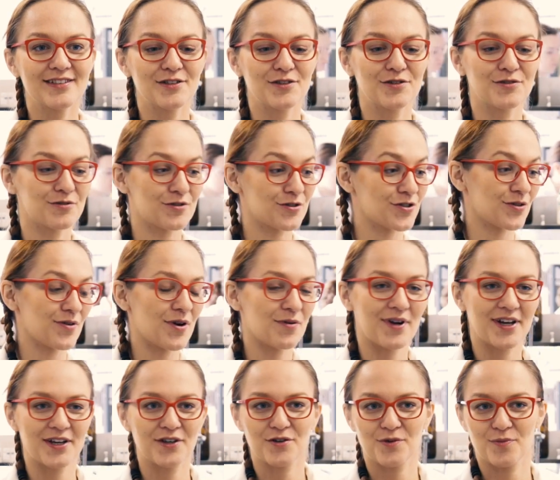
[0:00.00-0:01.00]
you should throw
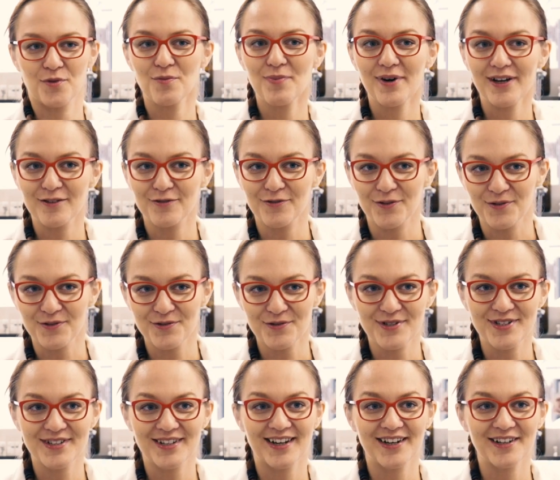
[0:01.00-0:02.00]
away your mobile phone to
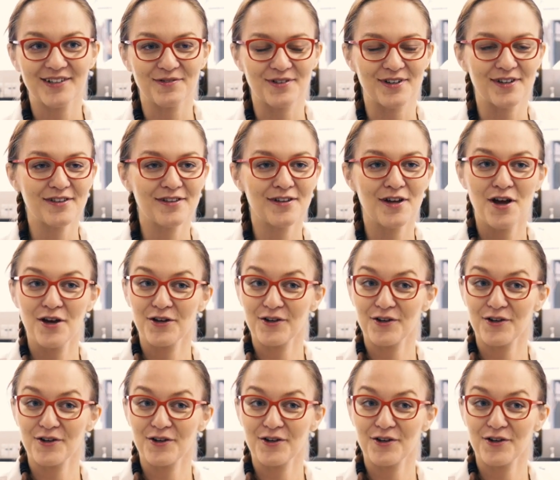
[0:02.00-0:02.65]
start with,